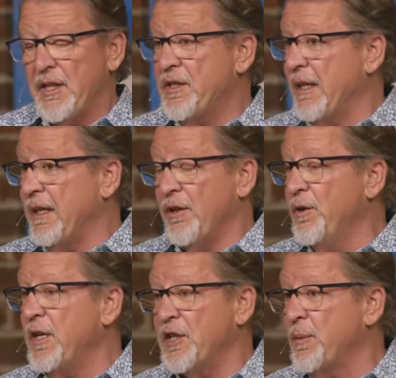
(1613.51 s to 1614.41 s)
in the New
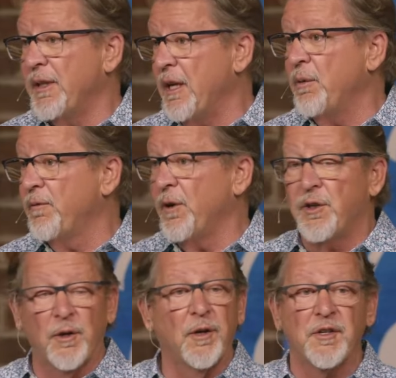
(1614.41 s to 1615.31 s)
Testament, they referred
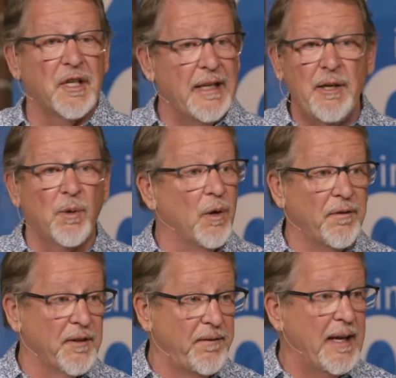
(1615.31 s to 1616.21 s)
to her as a hero
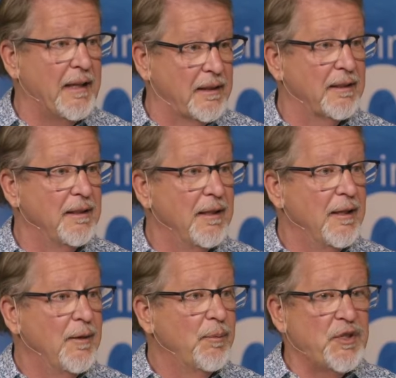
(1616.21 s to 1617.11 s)
of the faith,
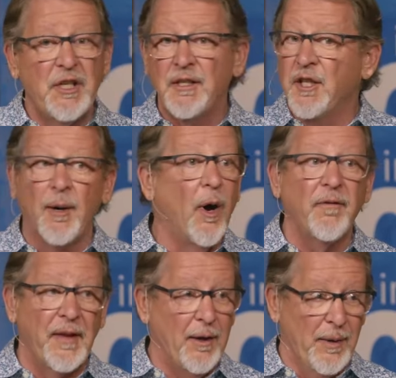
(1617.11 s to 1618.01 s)
but she didn't come
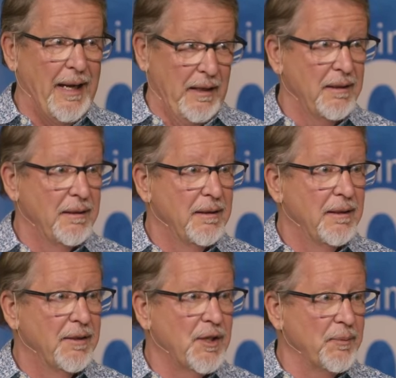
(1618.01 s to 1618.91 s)
off that way
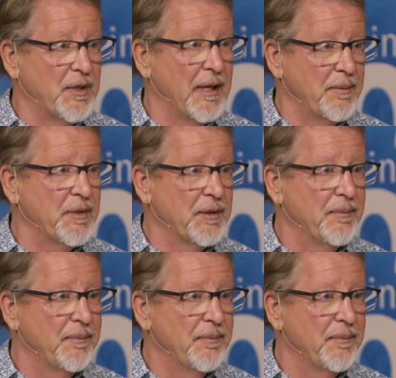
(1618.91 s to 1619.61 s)
sometimes.